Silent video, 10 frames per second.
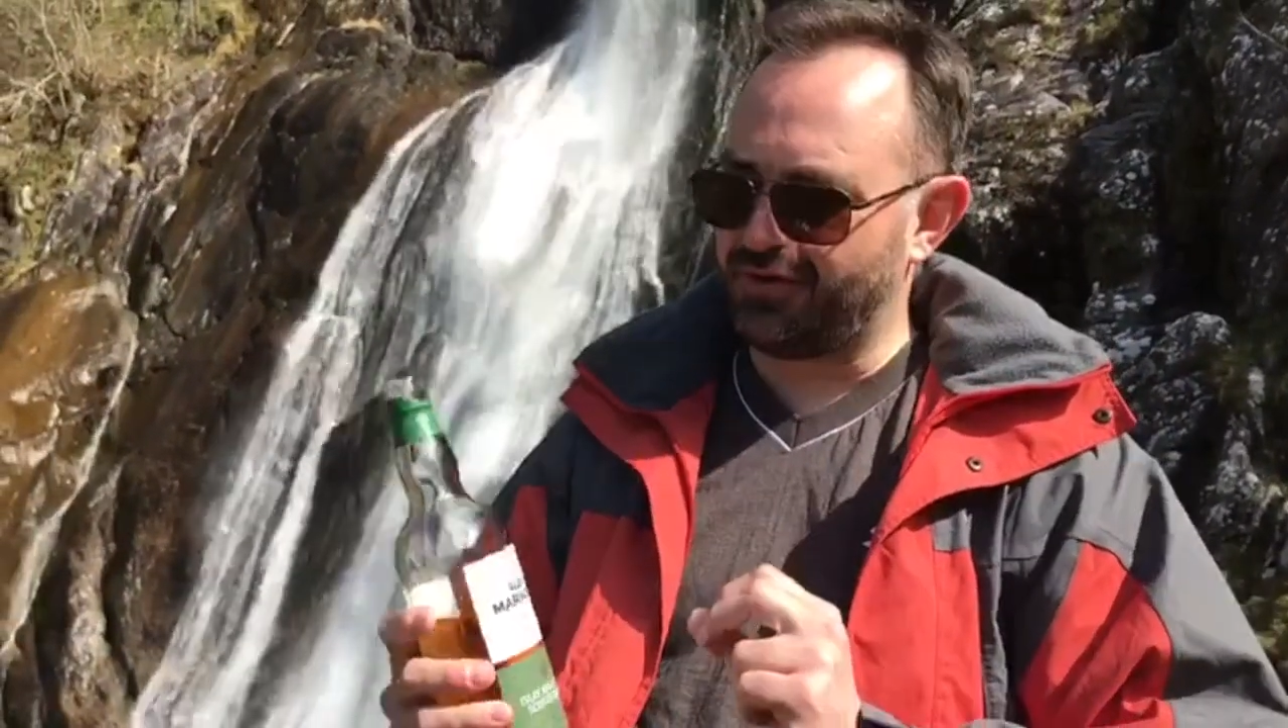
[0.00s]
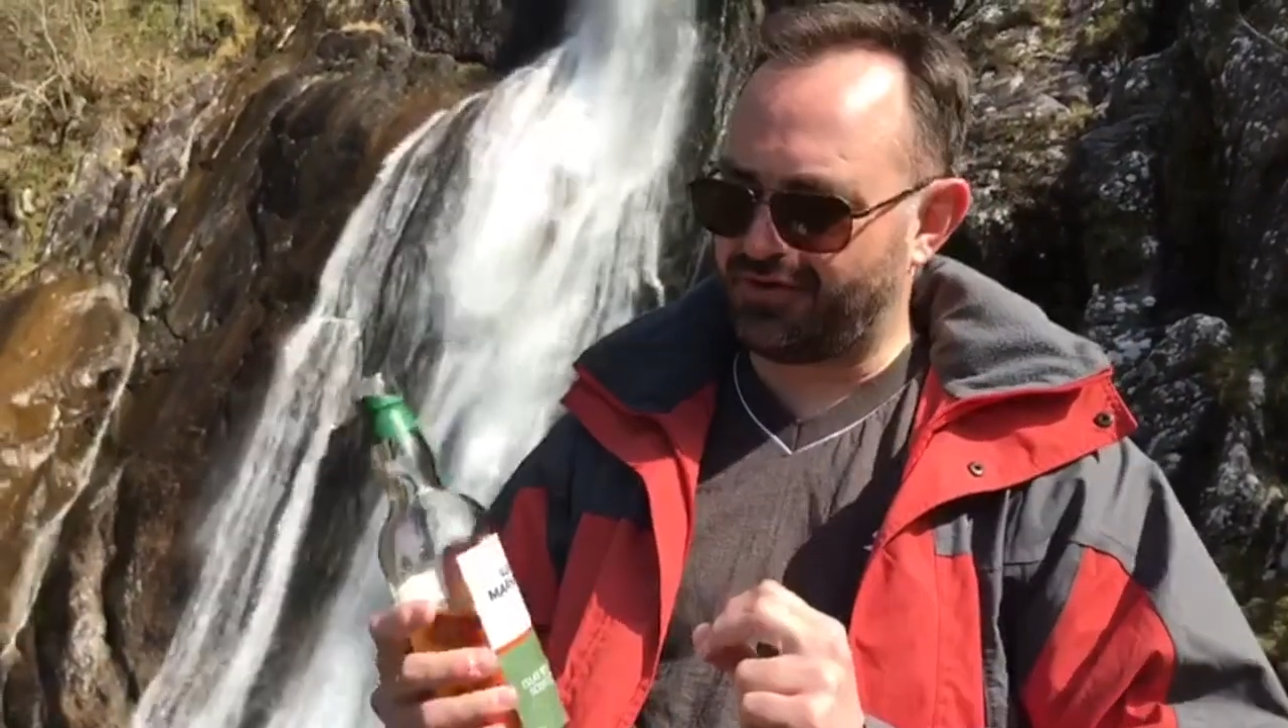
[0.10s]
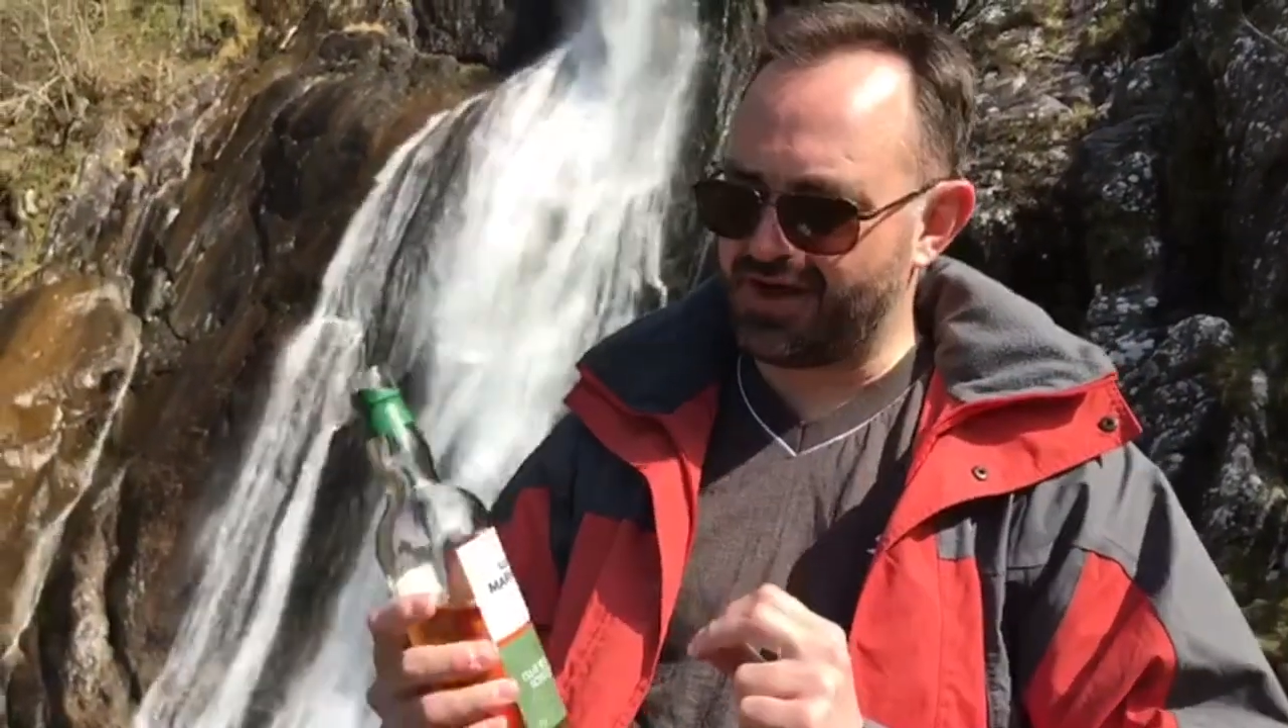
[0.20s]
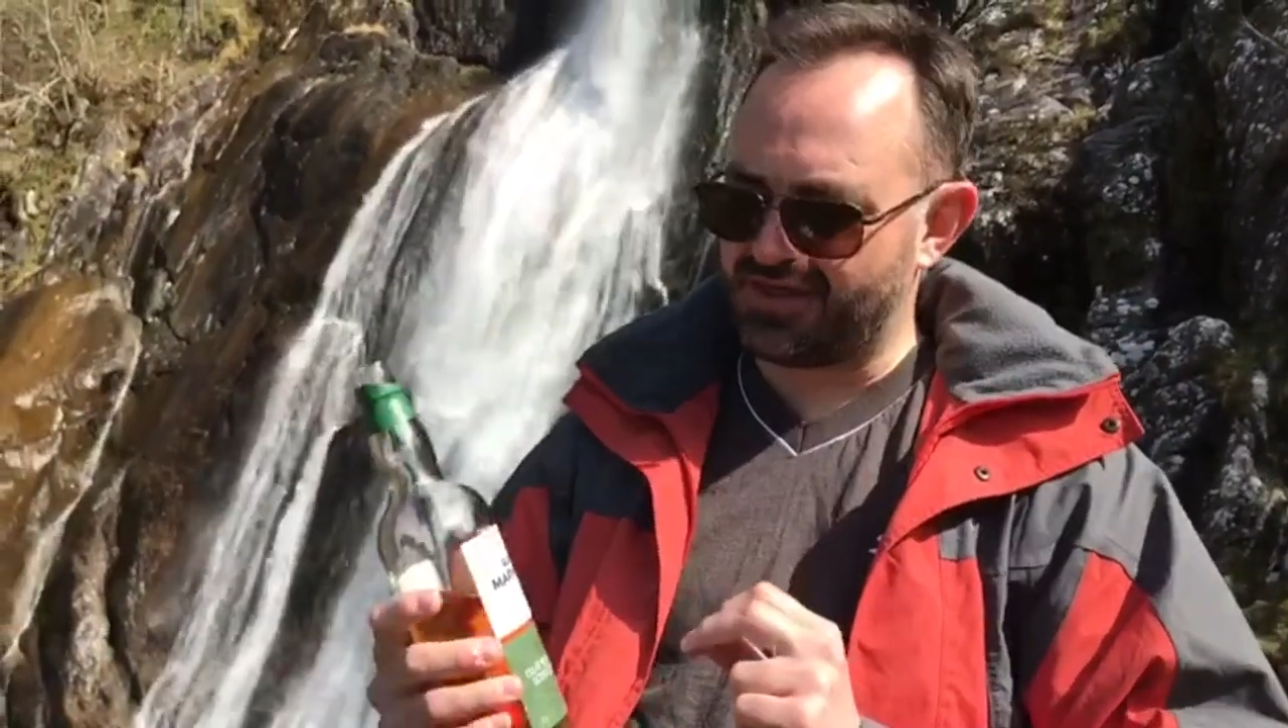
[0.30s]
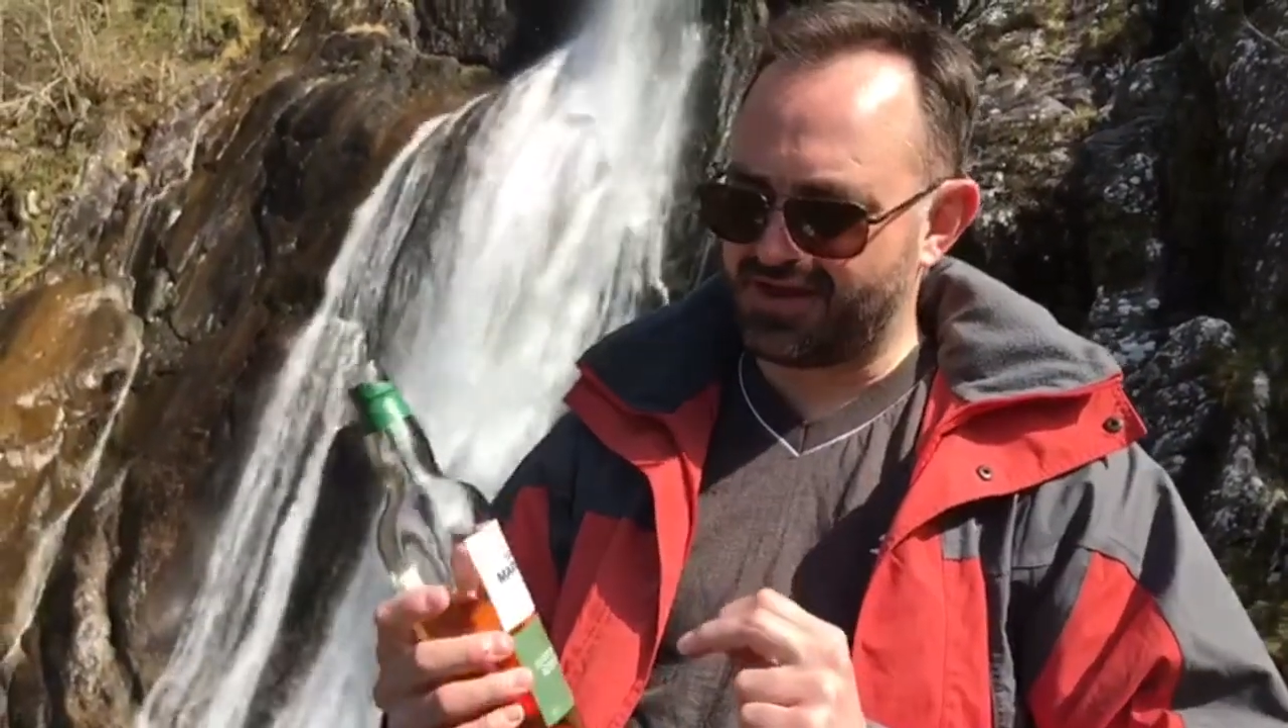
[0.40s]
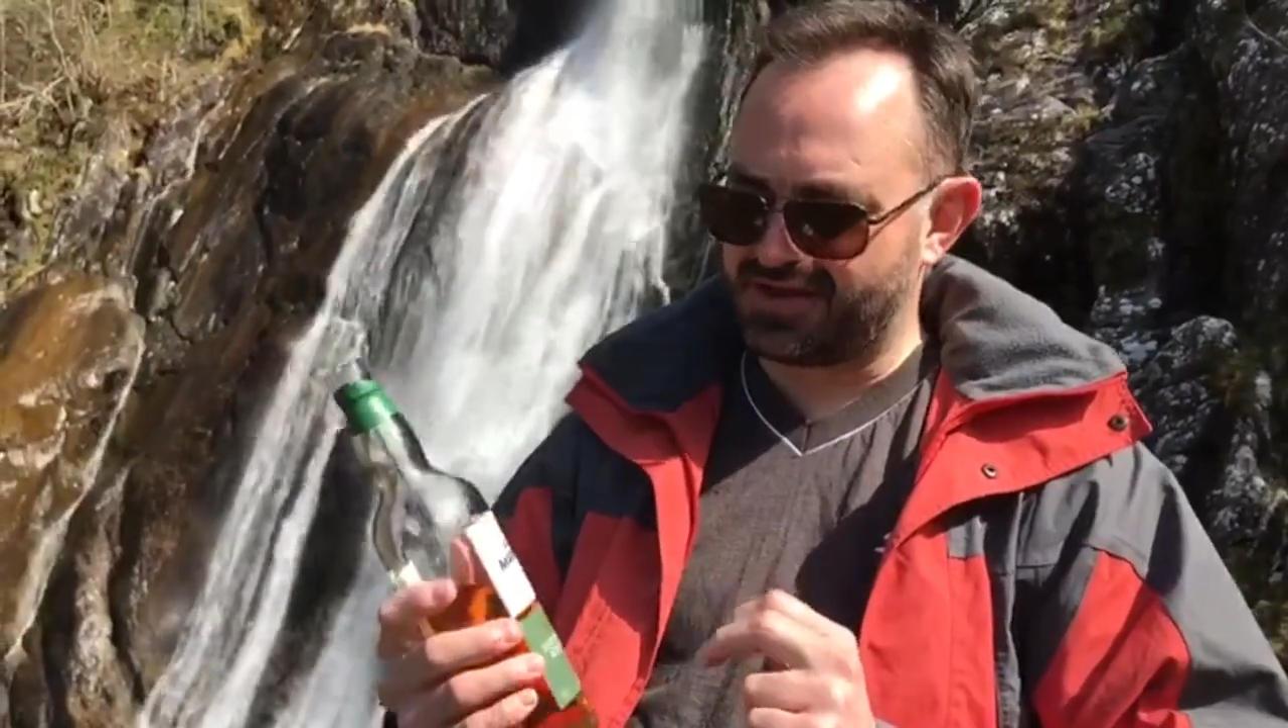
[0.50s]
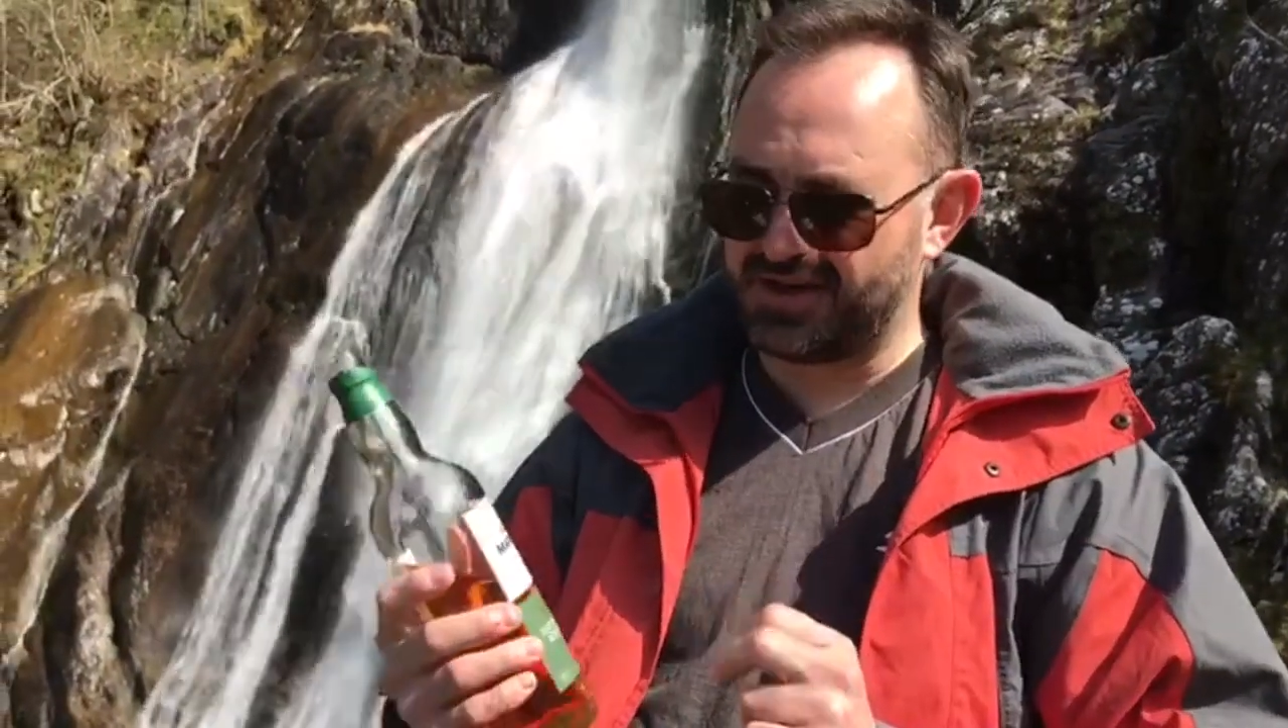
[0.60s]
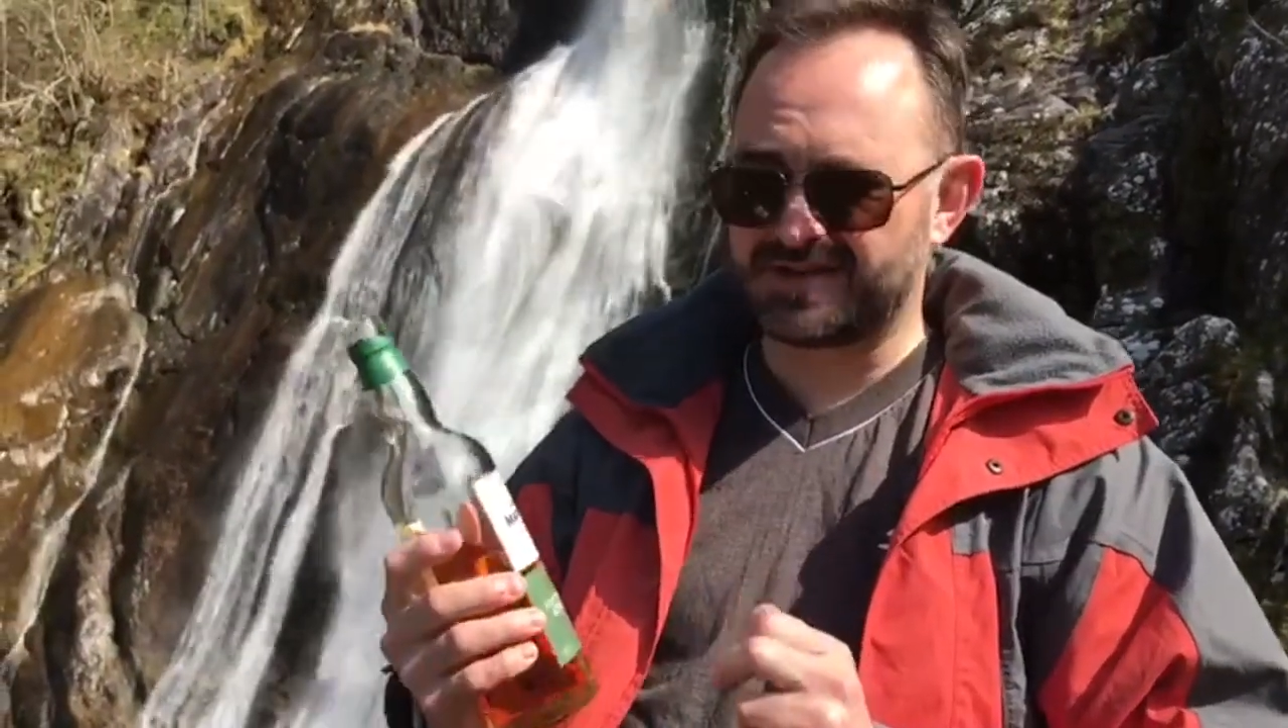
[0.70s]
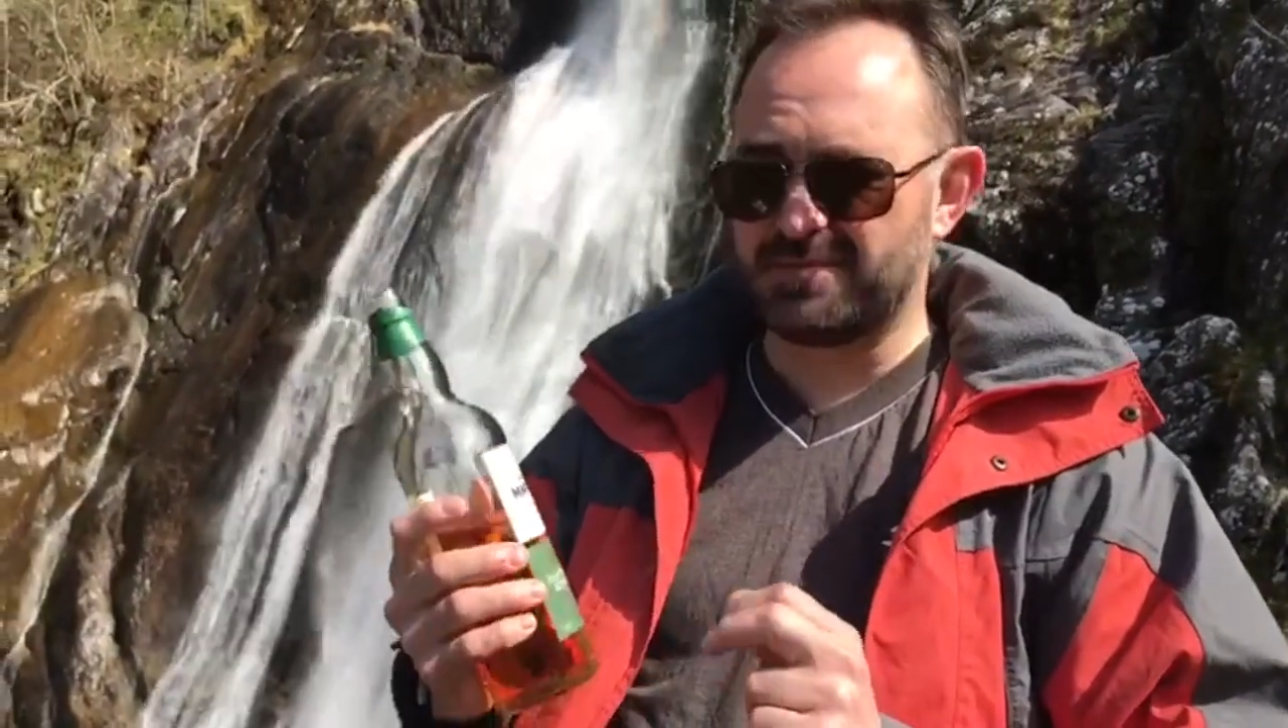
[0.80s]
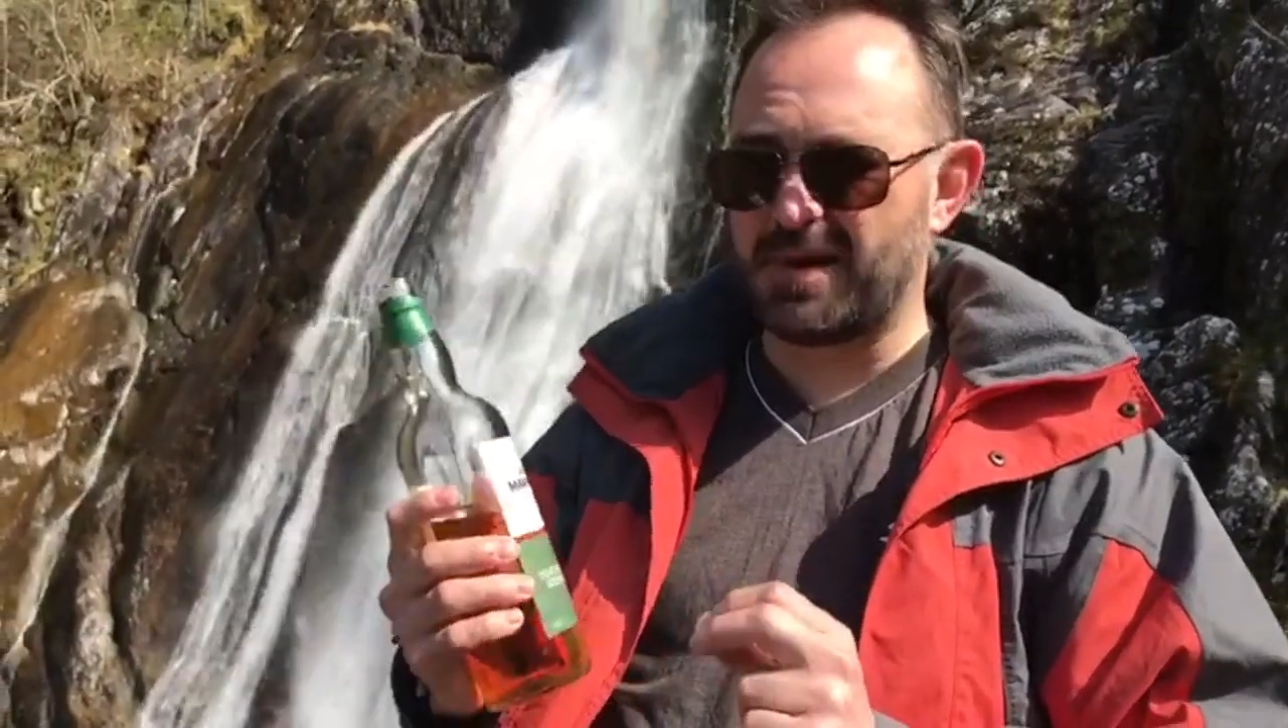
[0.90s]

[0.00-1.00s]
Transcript: think that this